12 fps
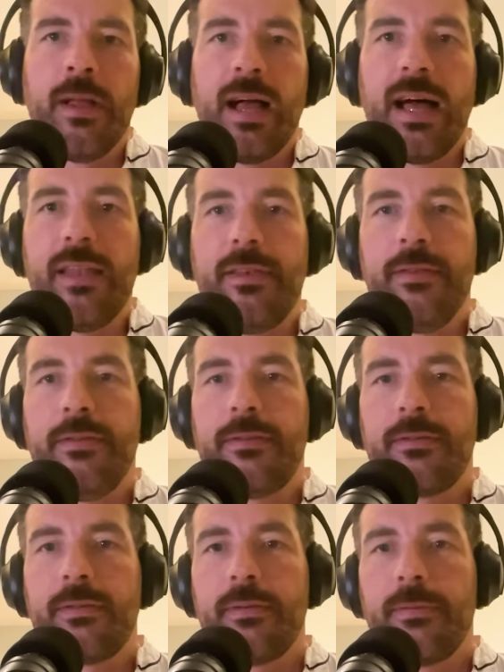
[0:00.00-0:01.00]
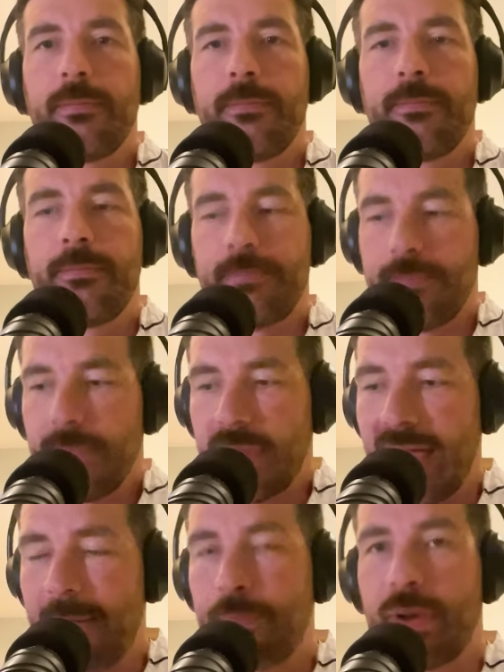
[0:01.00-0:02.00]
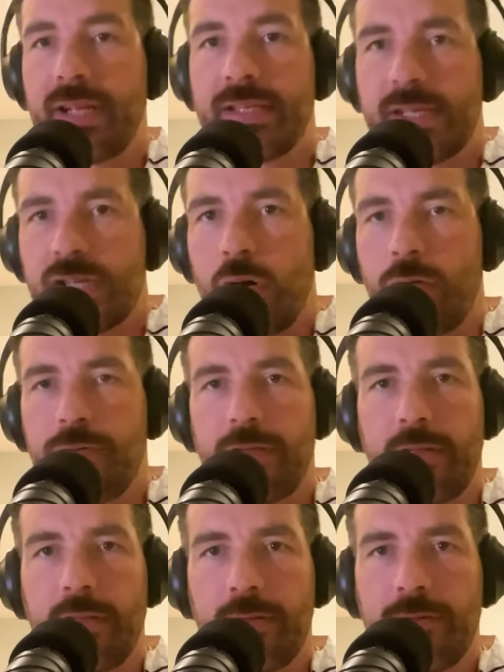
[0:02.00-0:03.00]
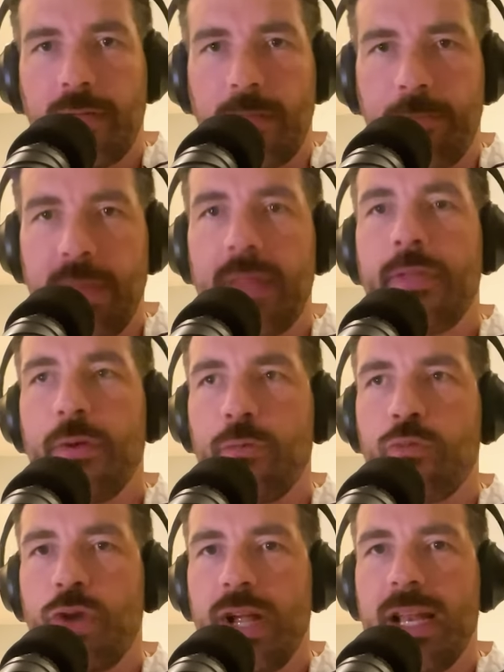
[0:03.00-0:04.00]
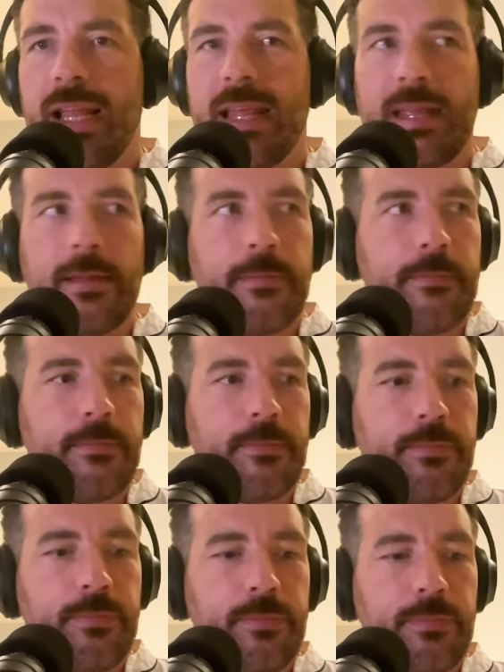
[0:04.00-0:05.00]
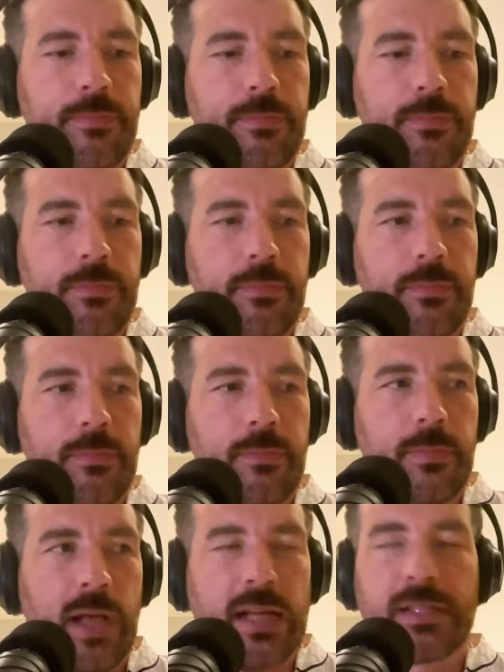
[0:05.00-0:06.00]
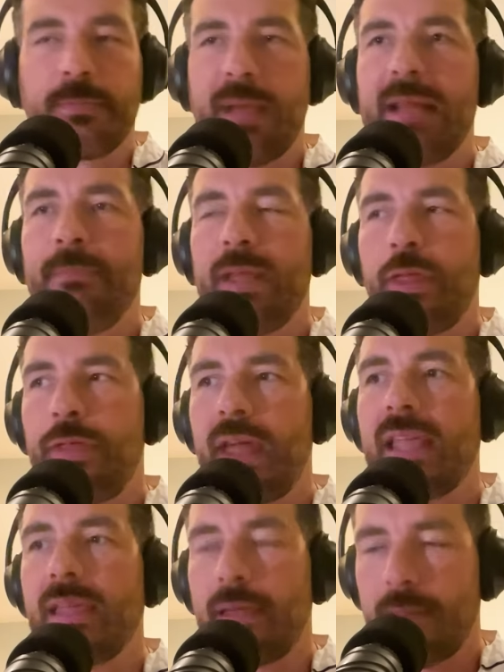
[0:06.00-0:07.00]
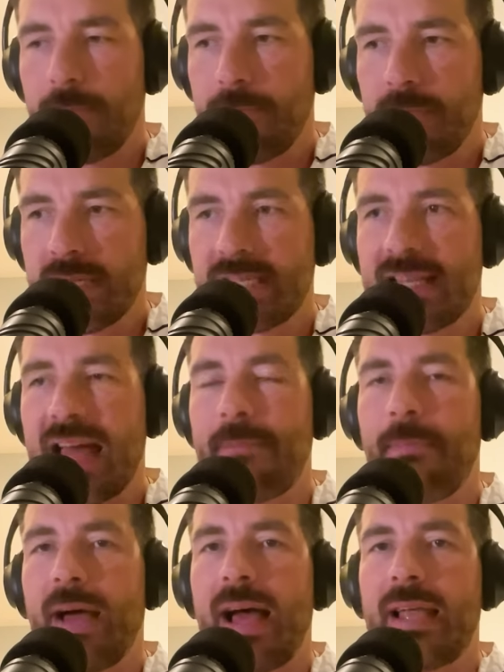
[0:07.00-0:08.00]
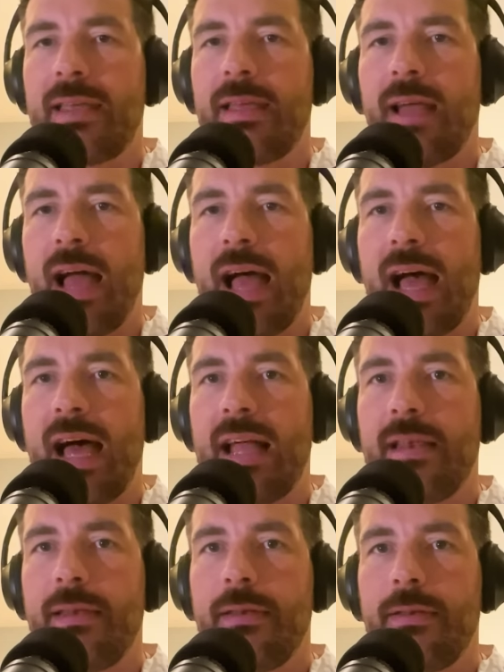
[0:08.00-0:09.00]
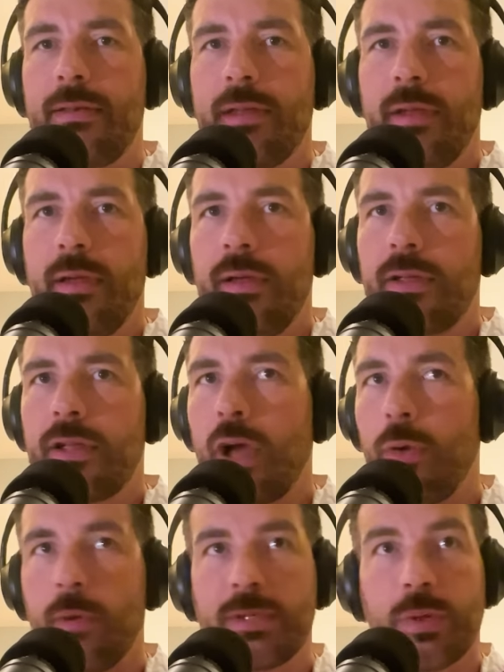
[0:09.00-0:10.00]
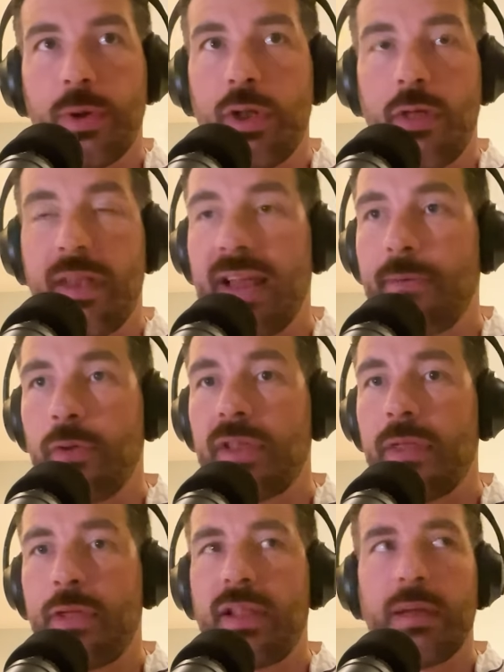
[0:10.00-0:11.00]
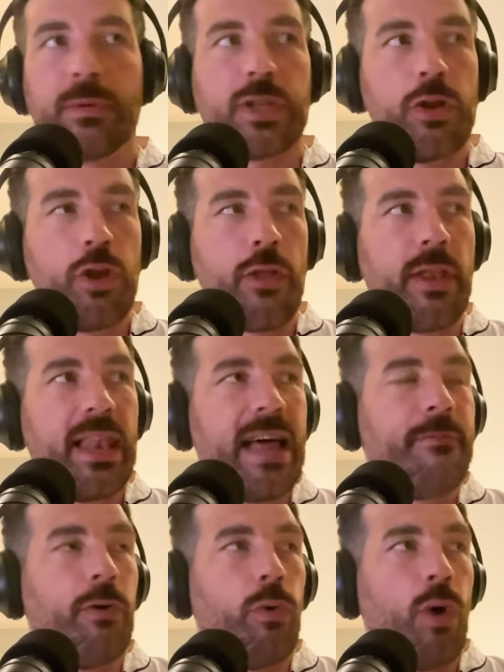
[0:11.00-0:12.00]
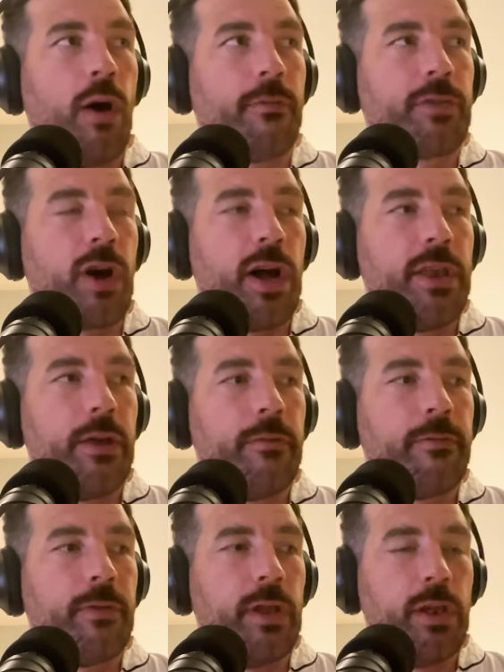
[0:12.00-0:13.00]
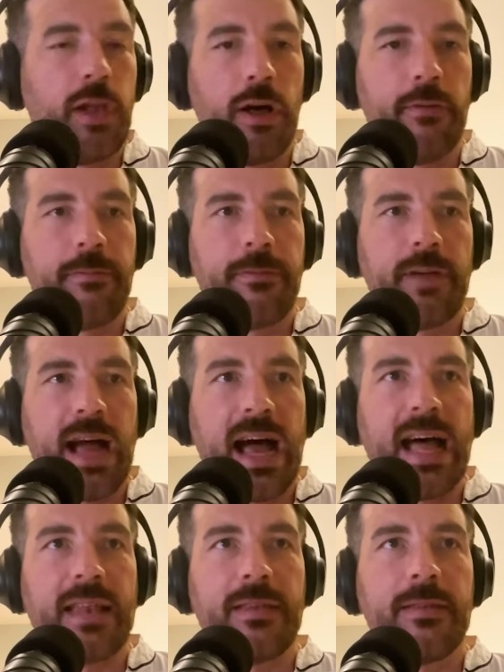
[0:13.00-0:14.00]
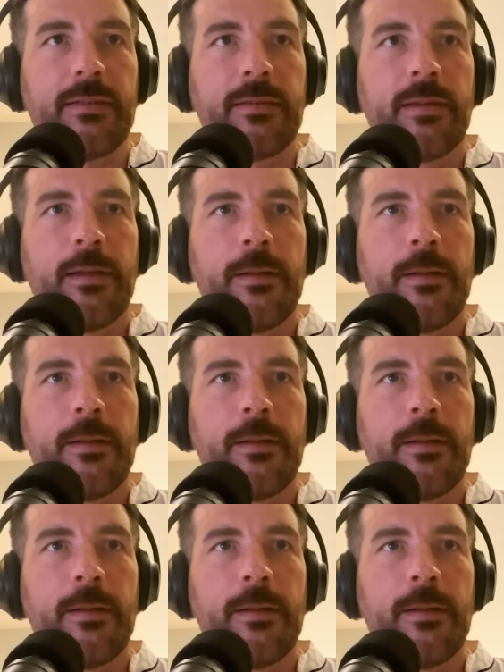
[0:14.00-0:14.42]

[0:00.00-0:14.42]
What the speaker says: And that brings us on to the bit that really has made me think, stand back and go up to another level. I didn't think there was another level of kind of love and